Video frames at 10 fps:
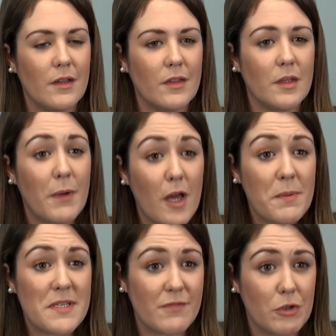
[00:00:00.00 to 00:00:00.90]
The
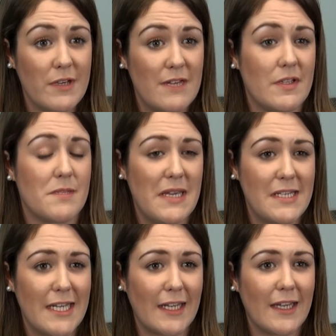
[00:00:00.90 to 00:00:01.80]
purpose of a grievance
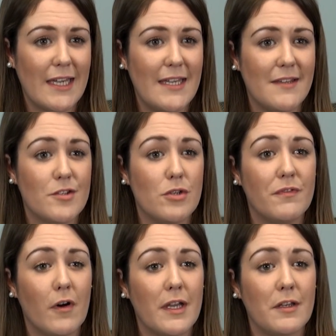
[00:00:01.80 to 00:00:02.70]
meeting is to
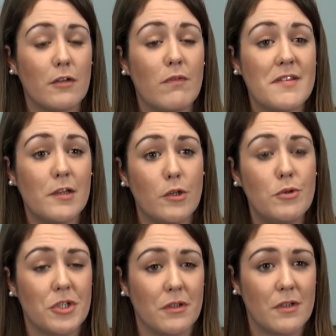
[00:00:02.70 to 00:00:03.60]
find a
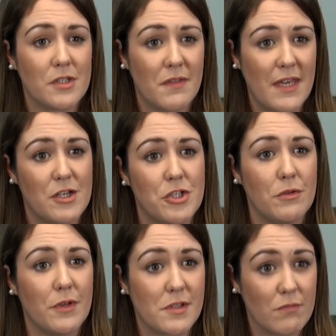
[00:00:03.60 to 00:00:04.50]
resolution to the
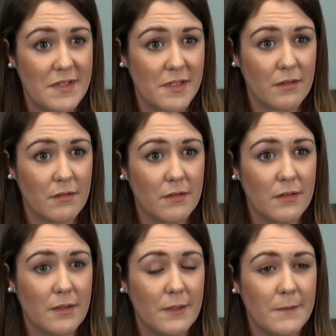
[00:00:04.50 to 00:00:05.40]
issue that's arisen.
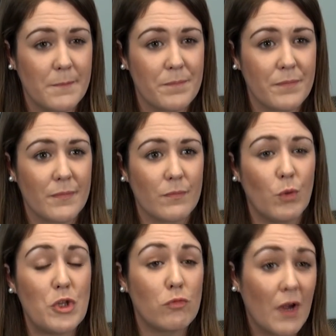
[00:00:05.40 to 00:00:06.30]

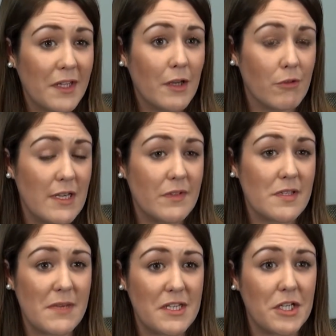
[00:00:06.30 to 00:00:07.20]
When you're running a
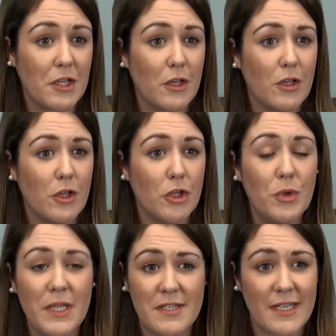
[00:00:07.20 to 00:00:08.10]
grievance meeting, you
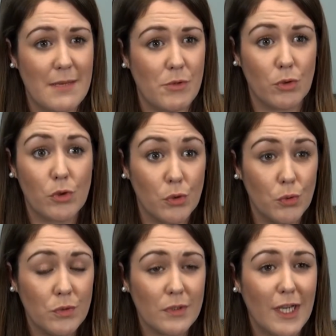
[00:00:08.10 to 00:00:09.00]
need to keep your
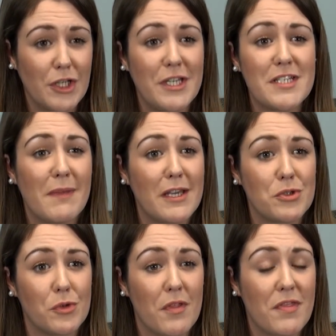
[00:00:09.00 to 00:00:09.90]
cool and you need to make
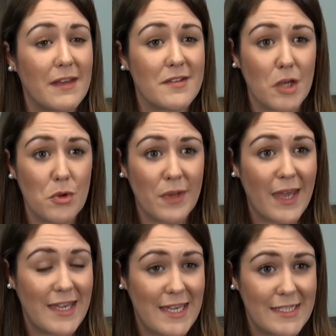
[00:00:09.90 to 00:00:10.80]
sure that things don't
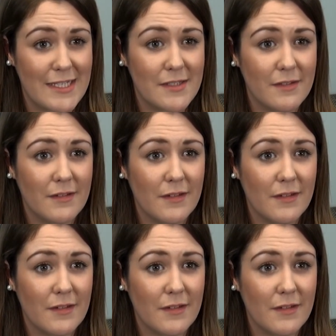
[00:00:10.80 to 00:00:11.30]
get heated.